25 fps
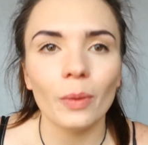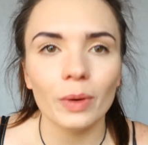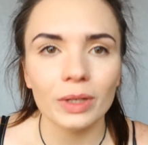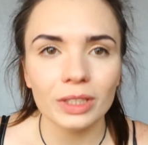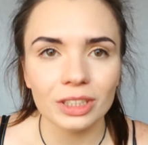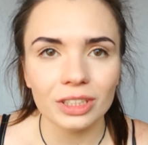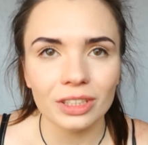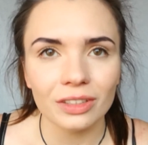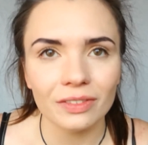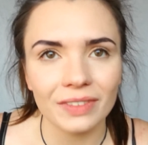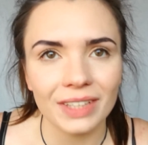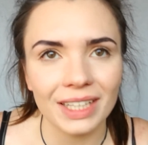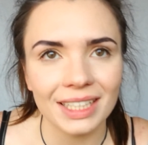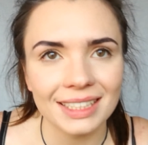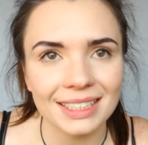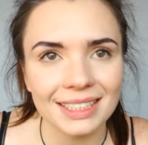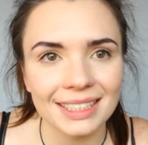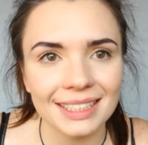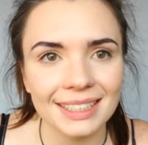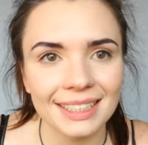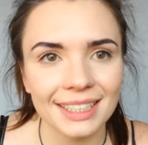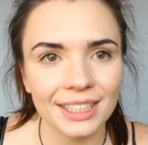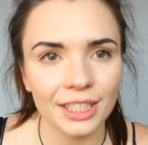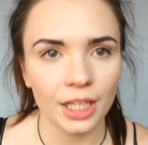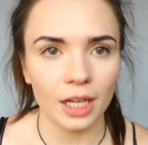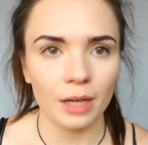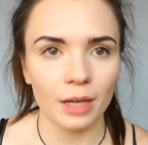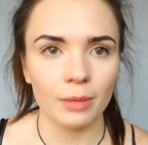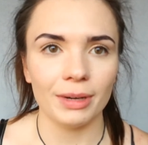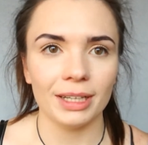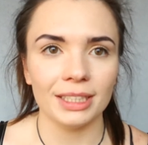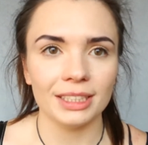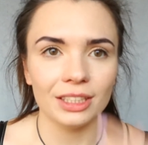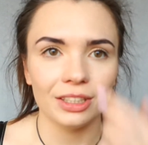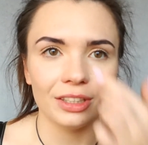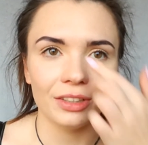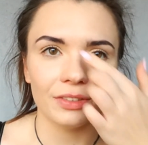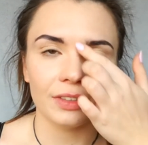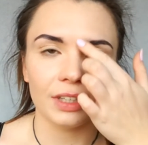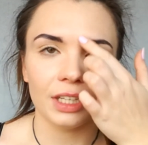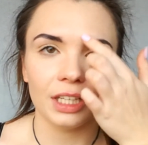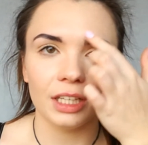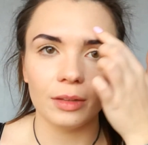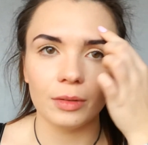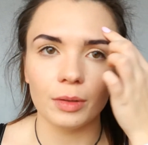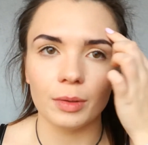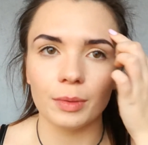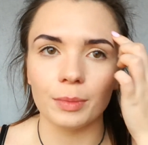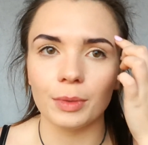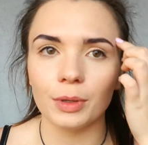Once you've done tinting eyebrows and you've
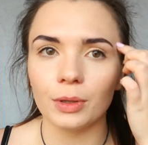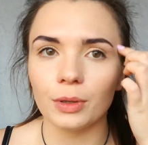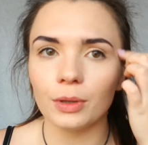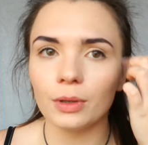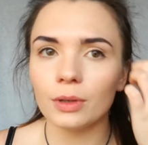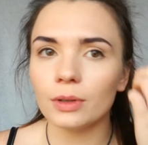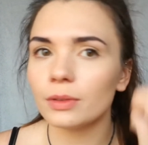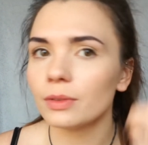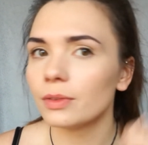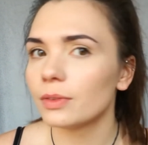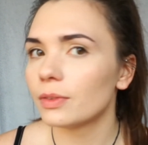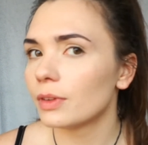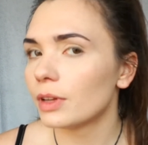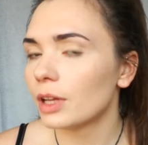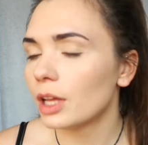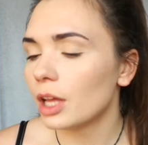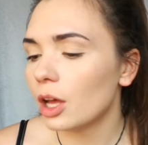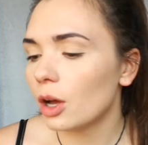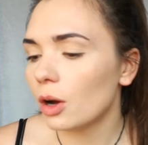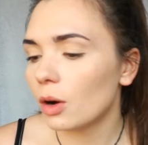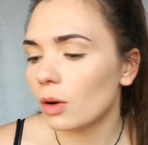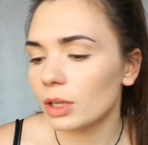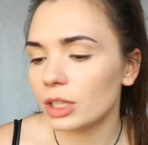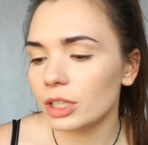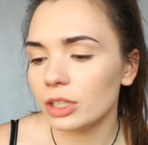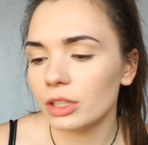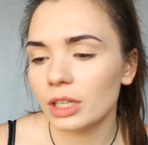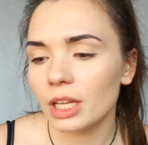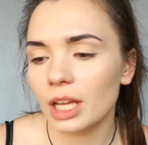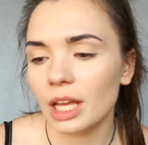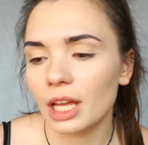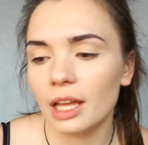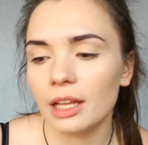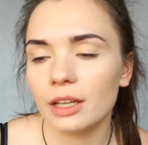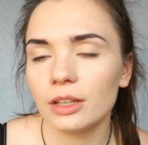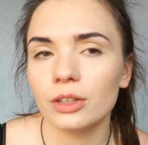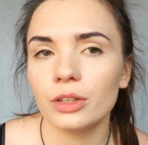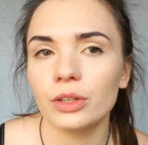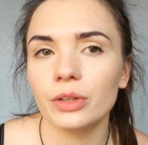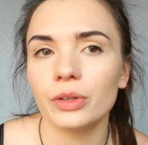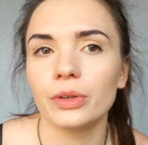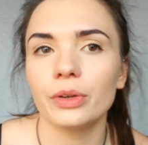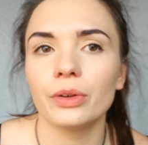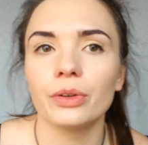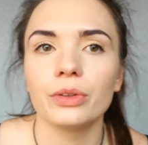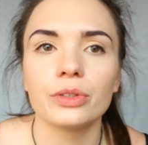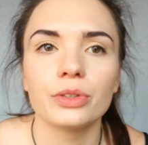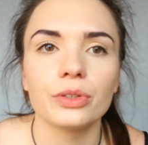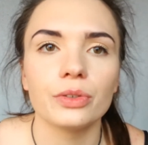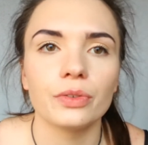cleaned them off, what you can
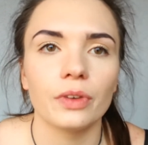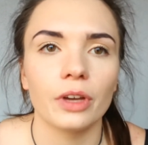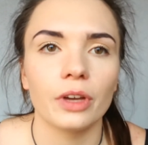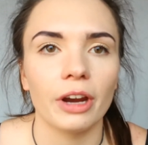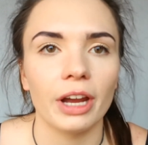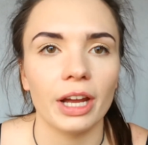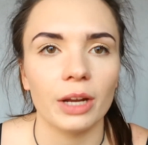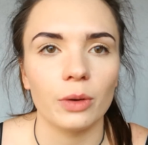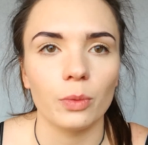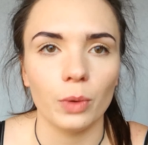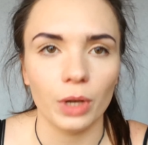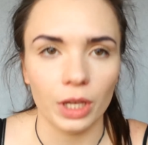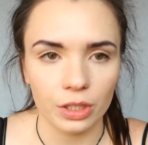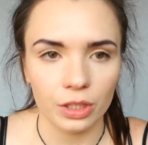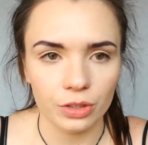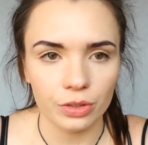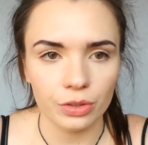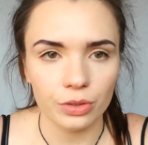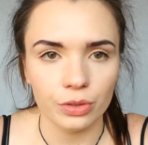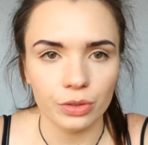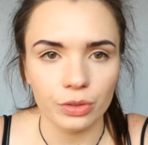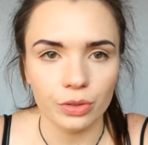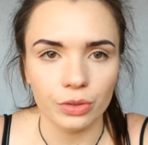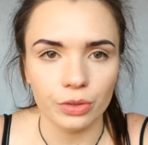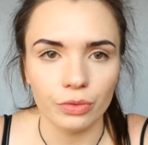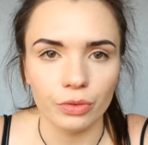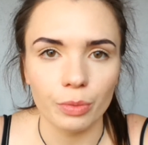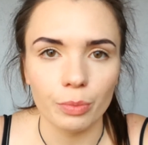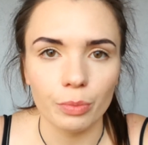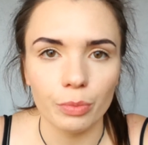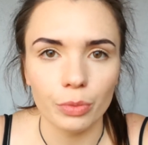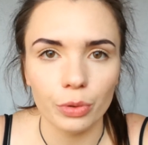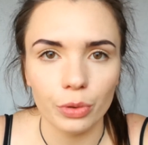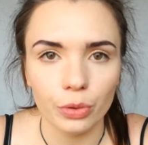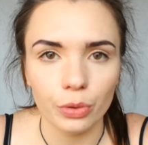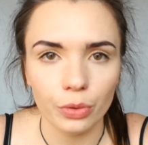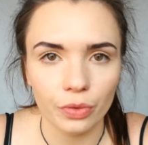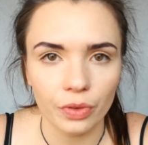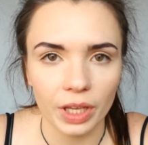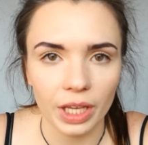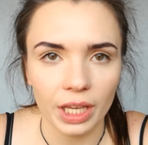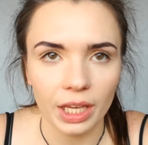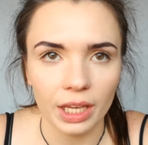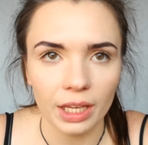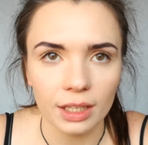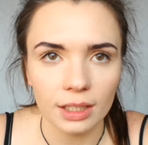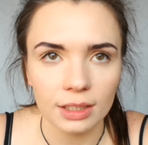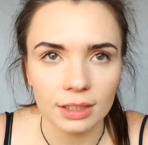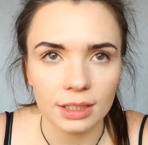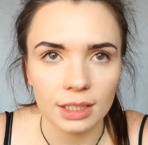do to figure out where to remove
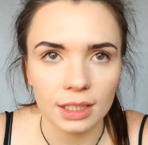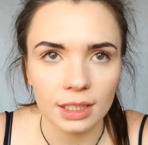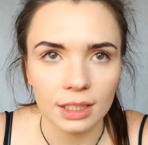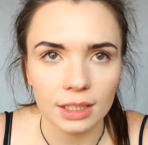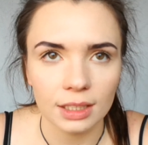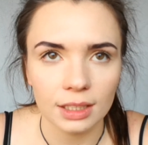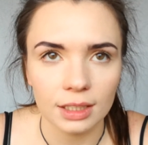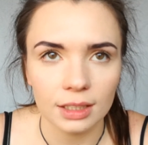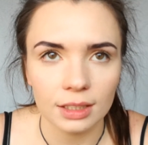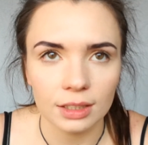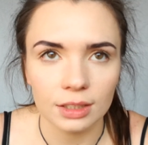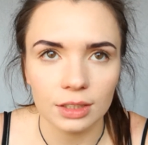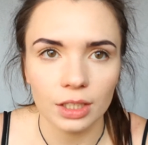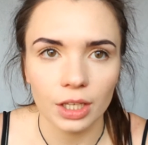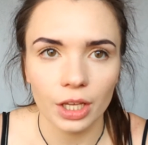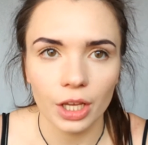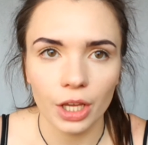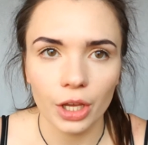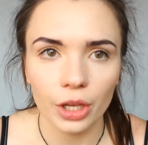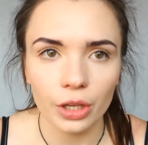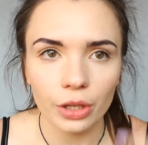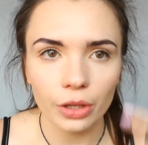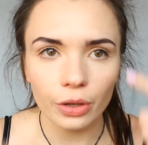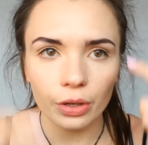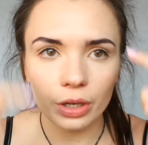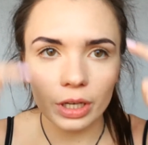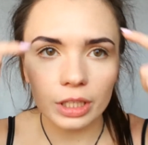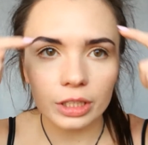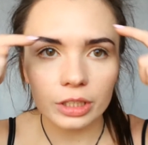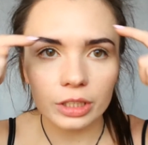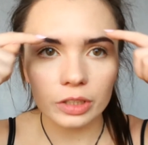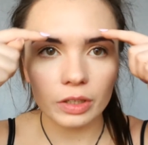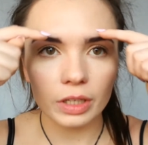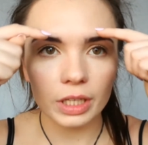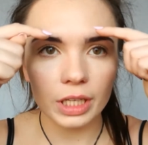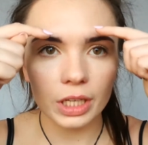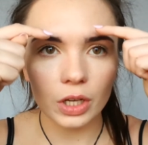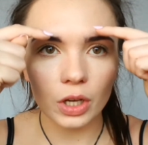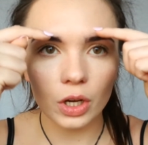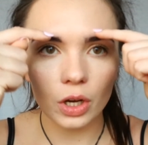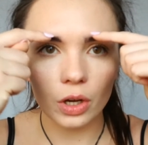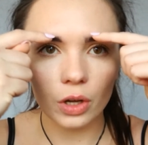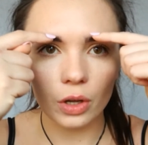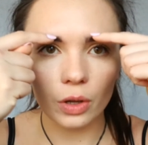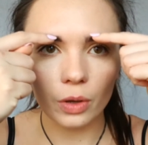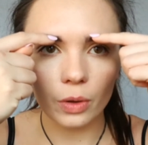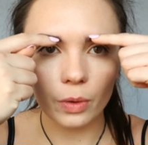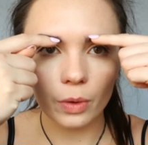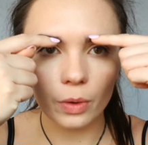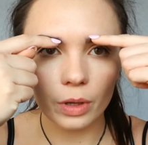hairs is you literally
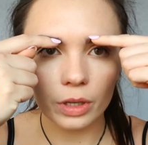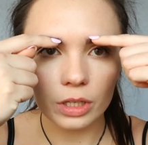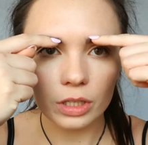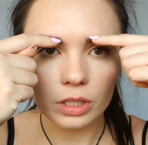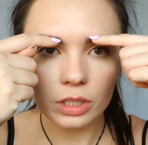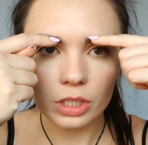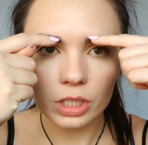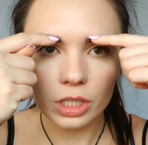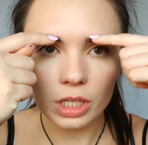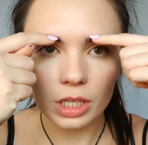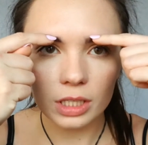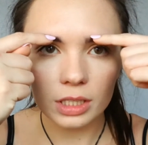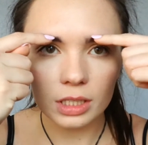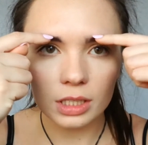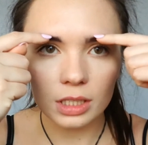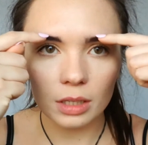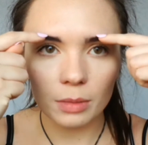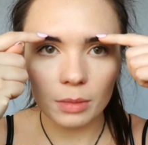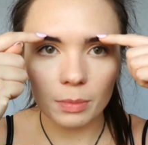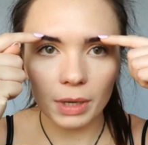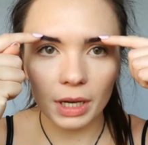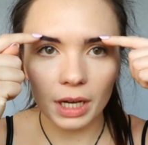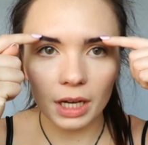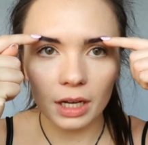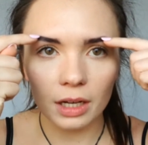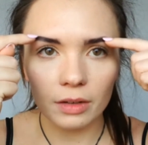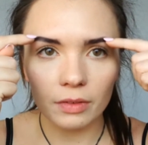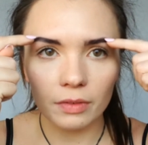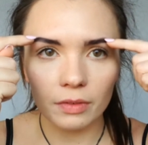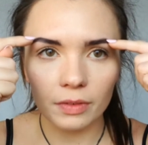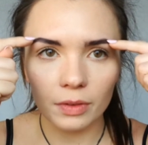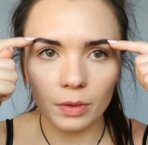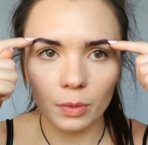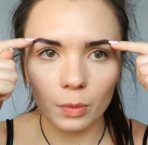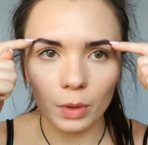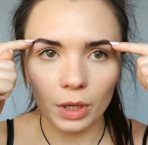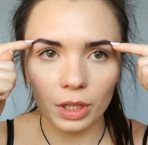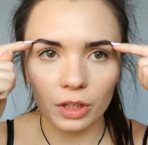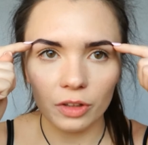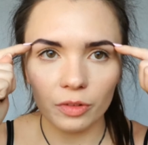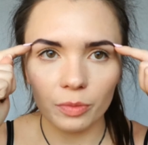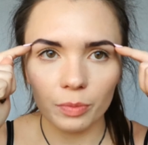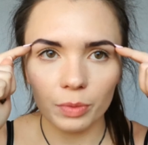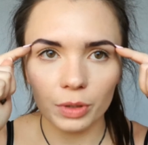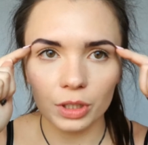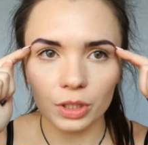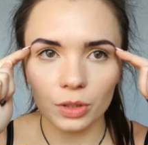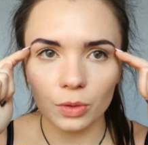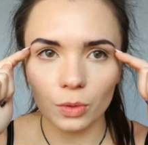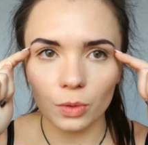go just above where
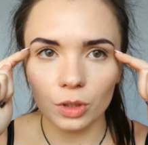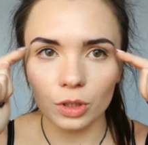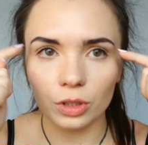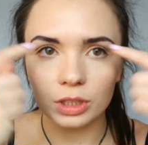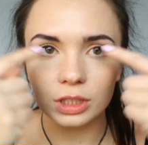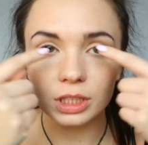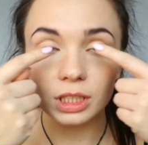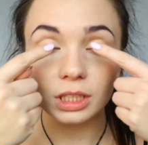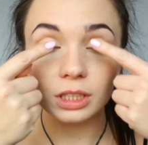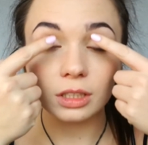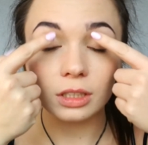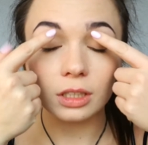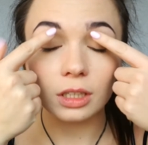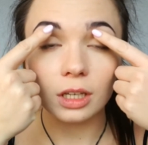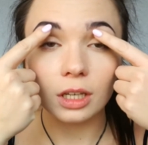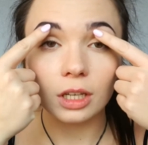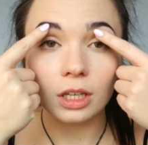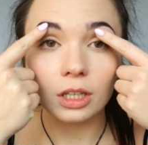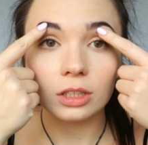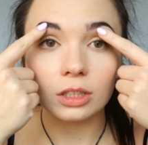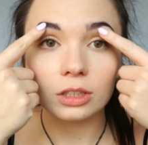you've put all your tint.